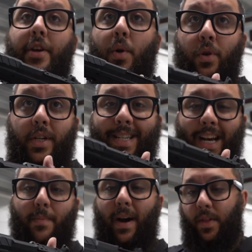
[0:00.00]
you can really
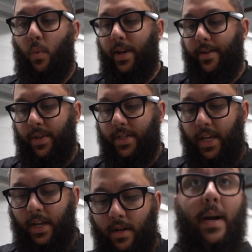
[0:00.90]
tell by the weight of this
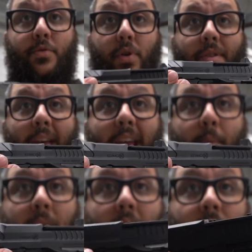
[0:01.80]
thing. Comes with
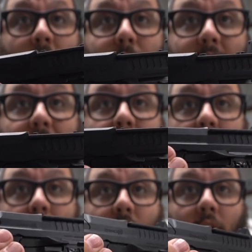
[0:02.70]
ambi thumb
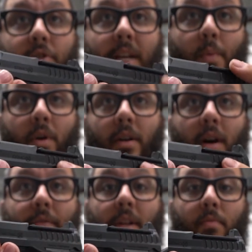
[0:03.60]
safeties. So you get one
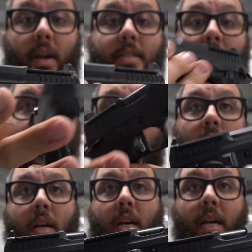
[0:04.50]
on the right side
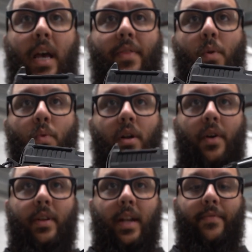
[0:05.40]
and then one on
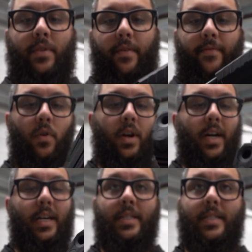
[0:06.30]
the left for
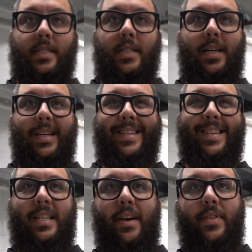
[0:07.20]
us
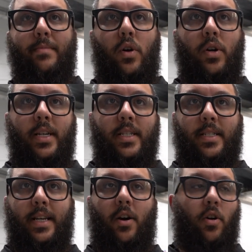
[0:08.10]
lefty boys
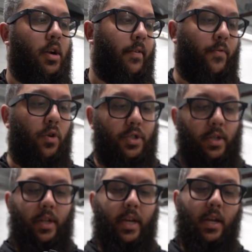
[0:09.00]
that are
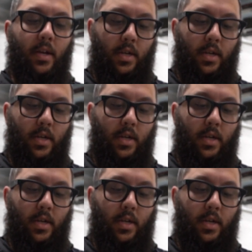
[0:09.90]
unfortunately